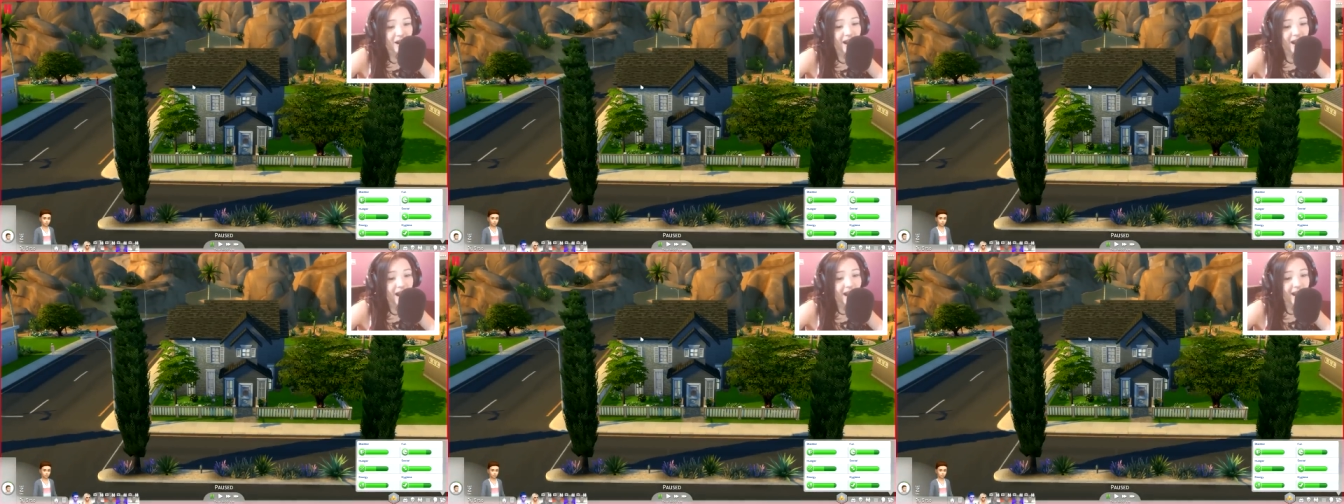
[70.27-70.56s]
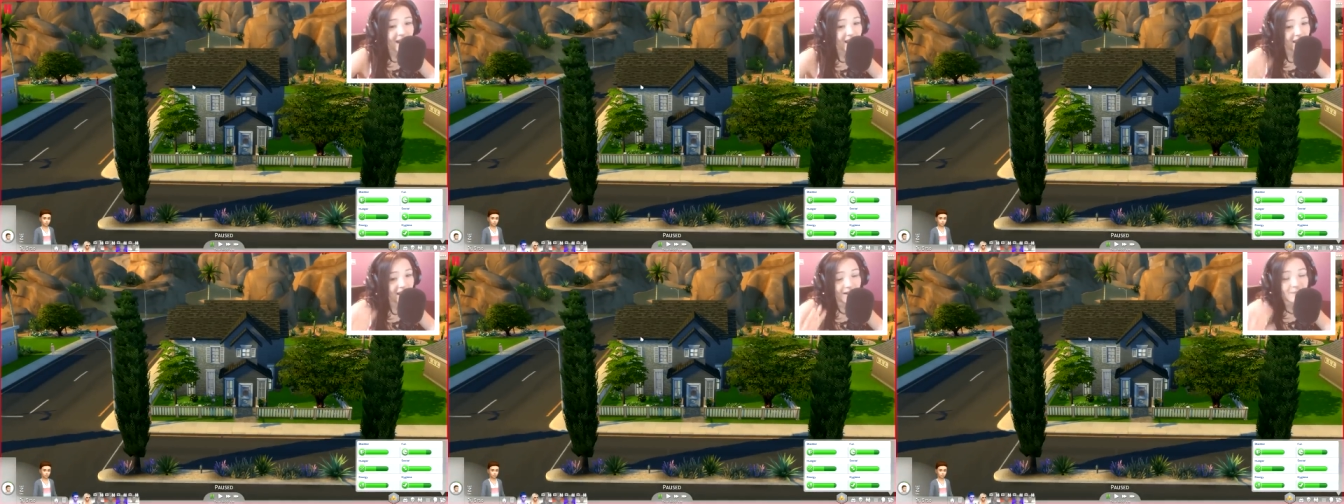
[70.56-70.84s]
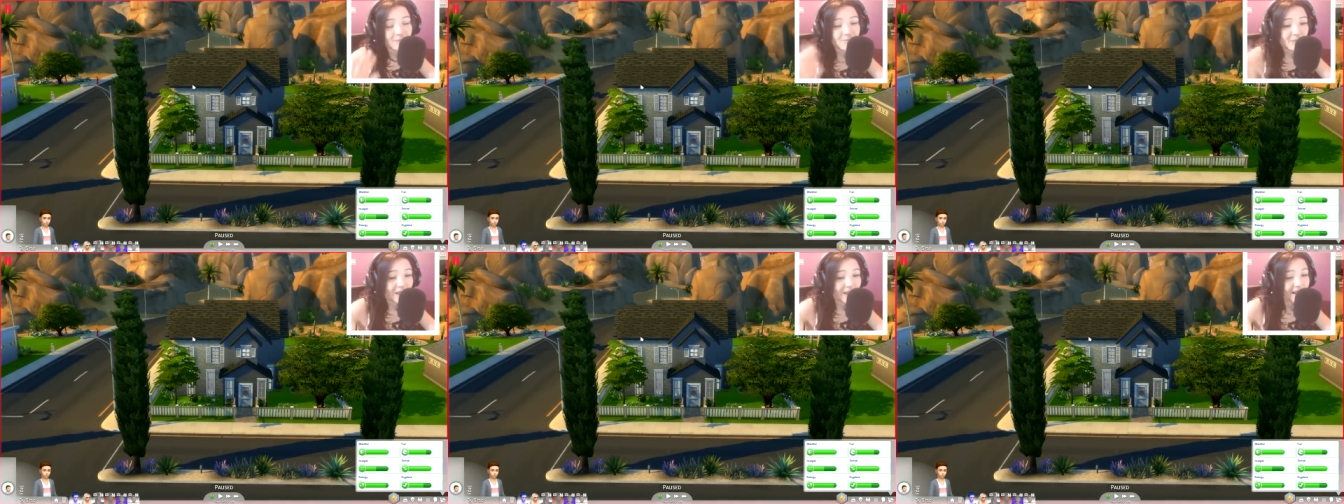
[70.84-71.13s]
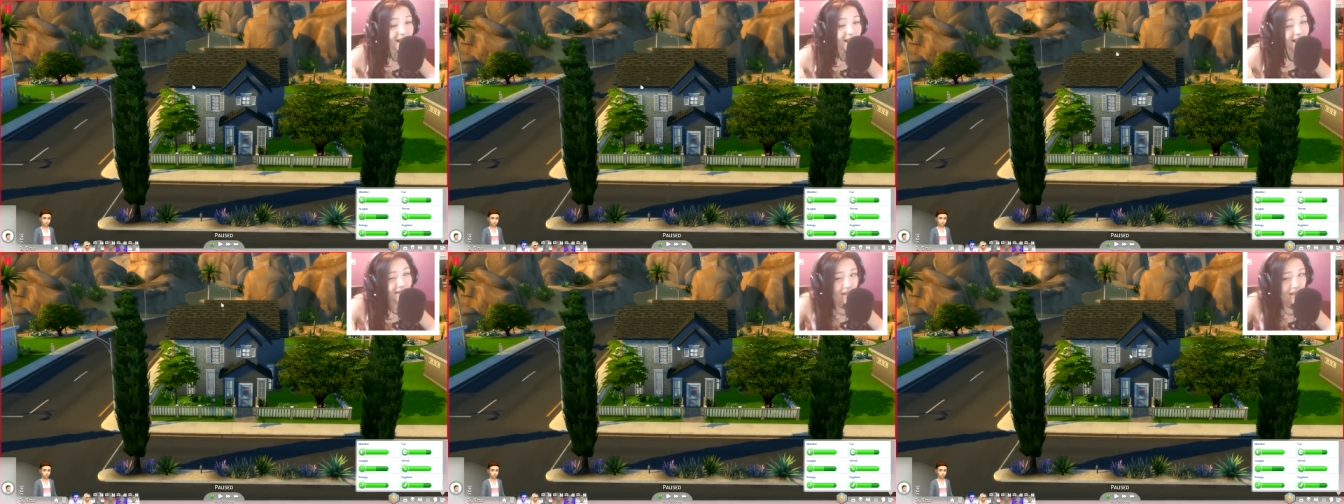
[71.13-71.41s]
I am
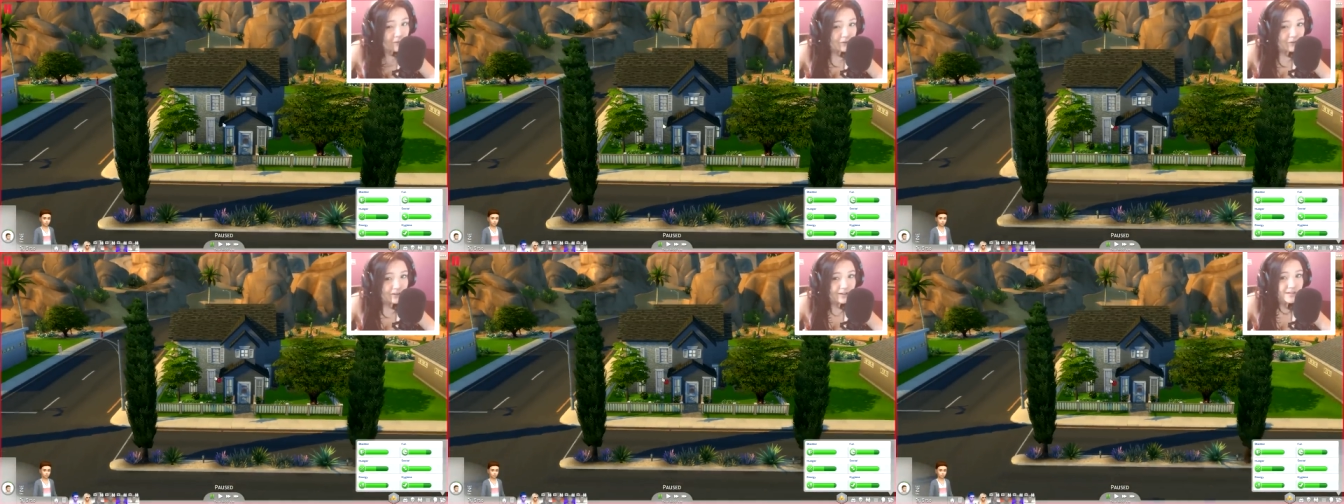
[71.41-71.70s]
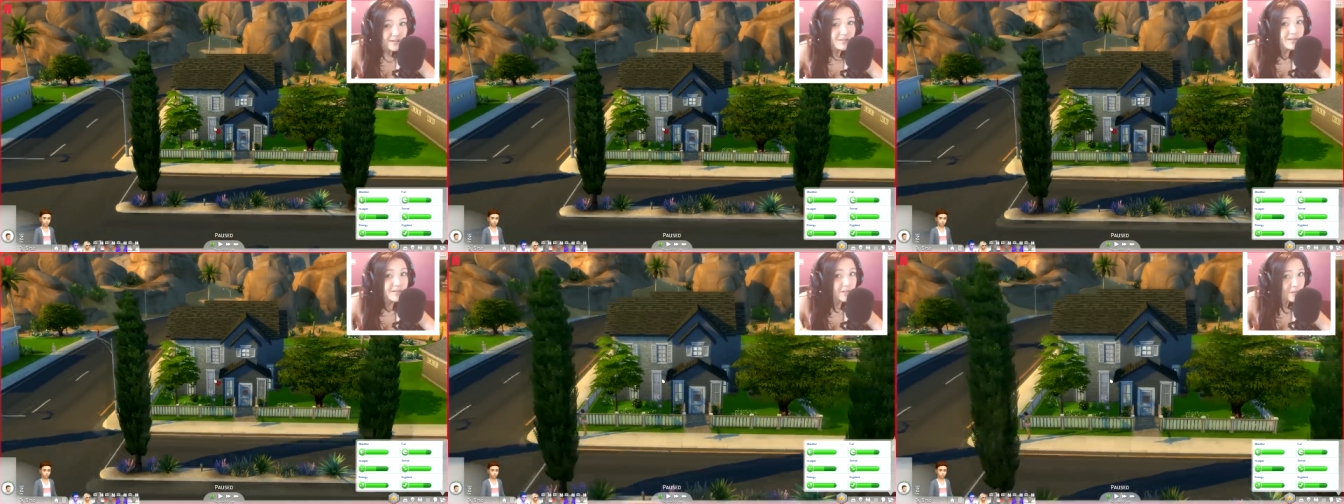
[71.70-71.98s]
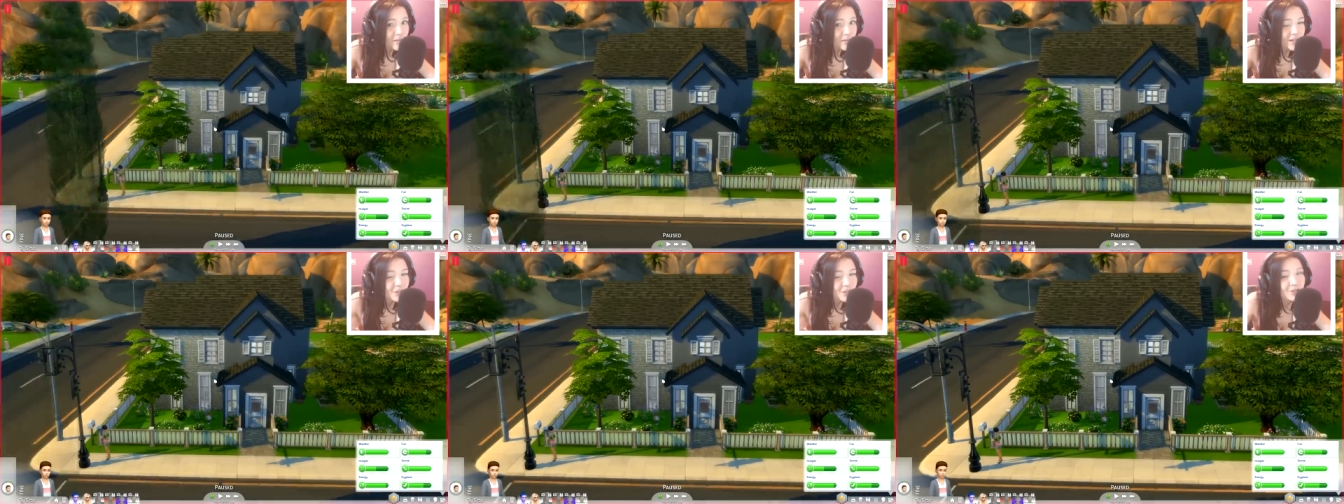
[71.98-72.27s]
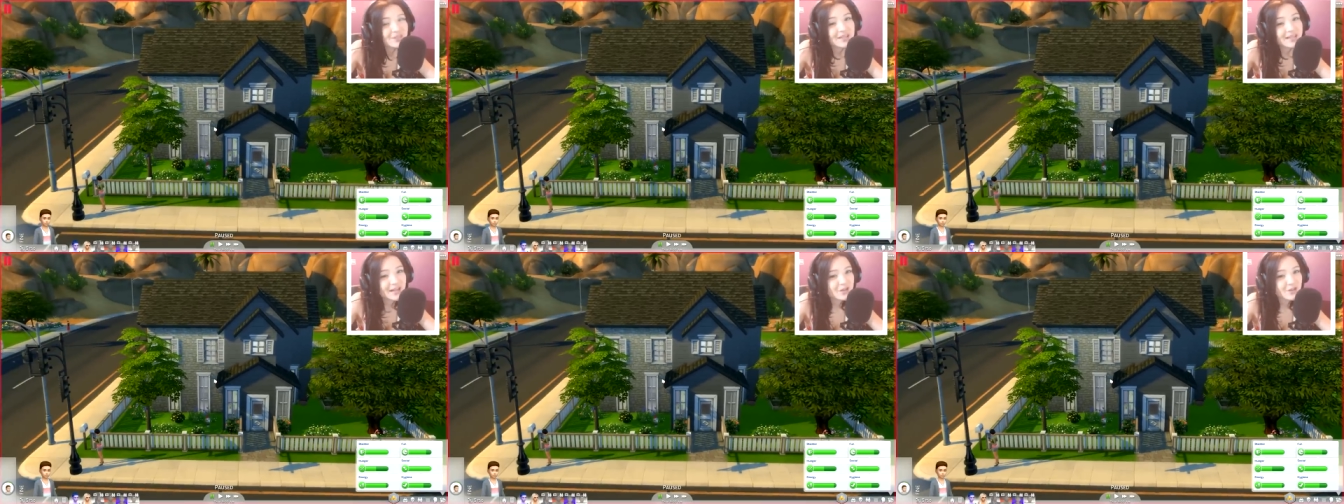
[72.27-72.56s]
like, I love her so much,
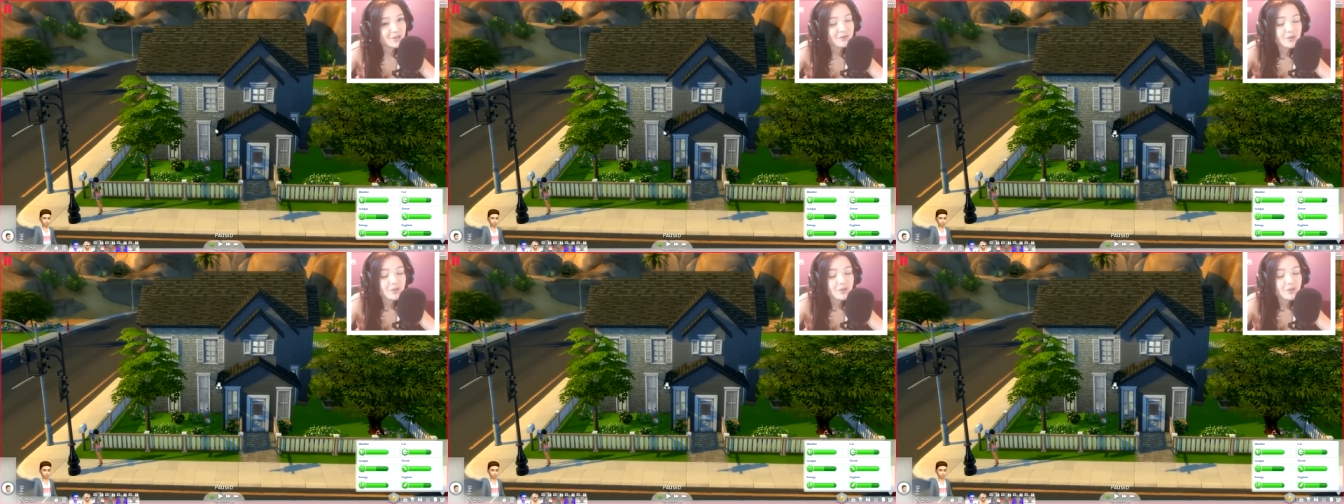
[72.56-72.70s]
Cassandra.